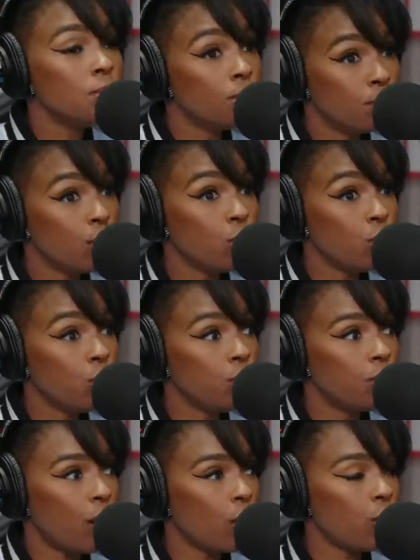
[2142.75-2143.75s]

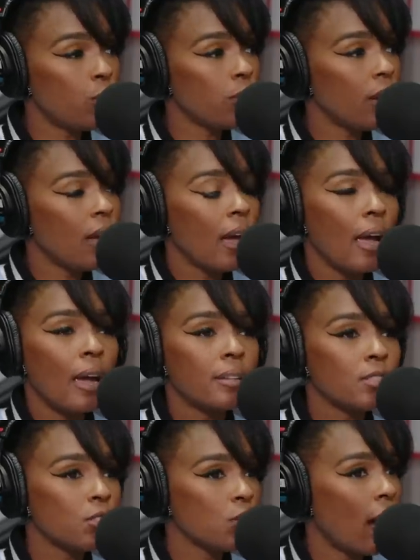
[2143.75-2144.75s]
mood mode
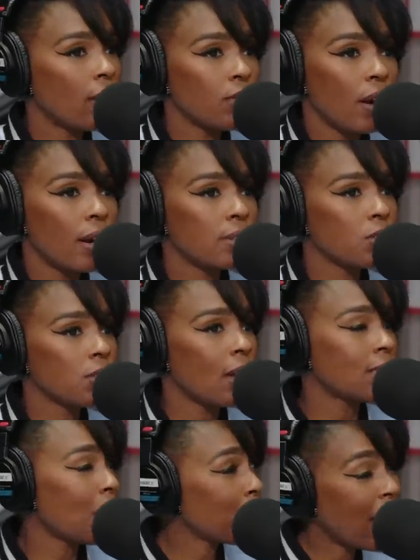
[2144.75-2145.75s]
and after I
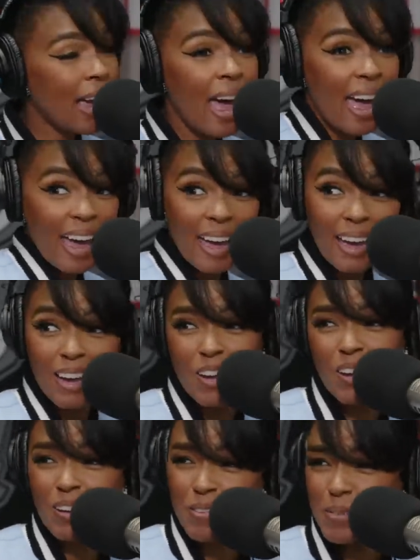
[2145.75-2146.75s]
exercise, I'm like,
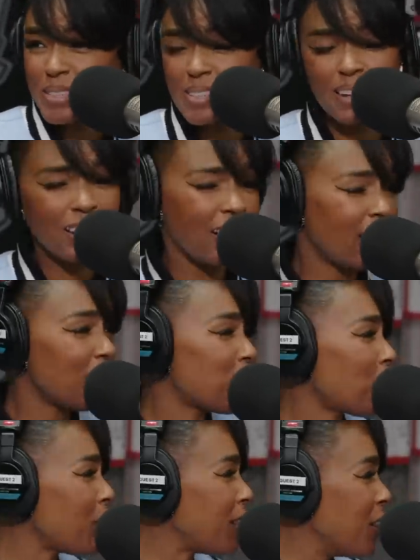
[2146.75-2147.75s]
hey, what's up?
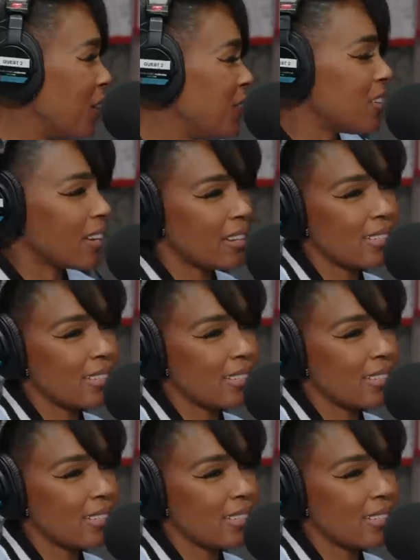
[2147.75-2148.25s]
Ever, Where we going?